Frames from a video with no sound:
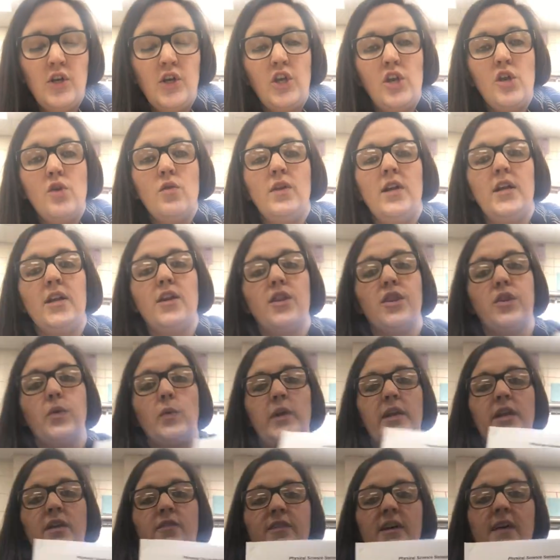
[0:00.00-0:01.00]
you need
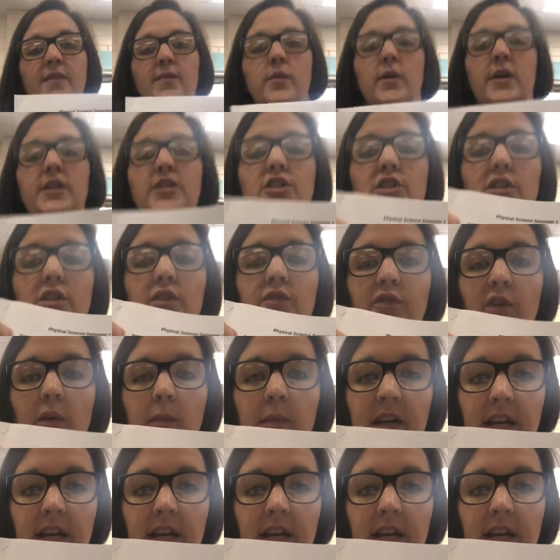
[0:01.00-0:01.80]
3 to 5 questions from